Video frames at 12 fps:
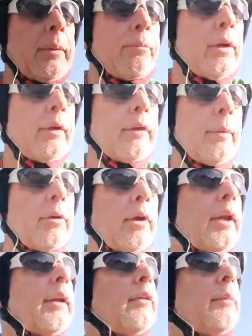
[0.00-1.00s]
brings up not
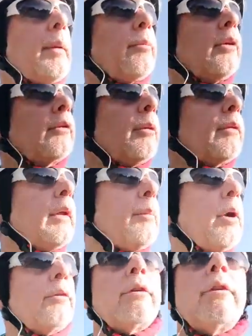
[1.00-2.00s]
only the memories but the
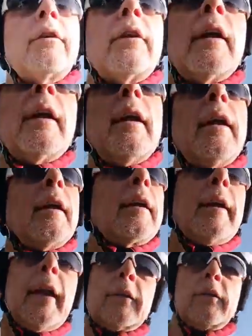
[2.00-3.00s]
emotions
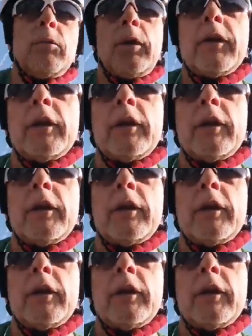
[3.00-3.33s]
connected with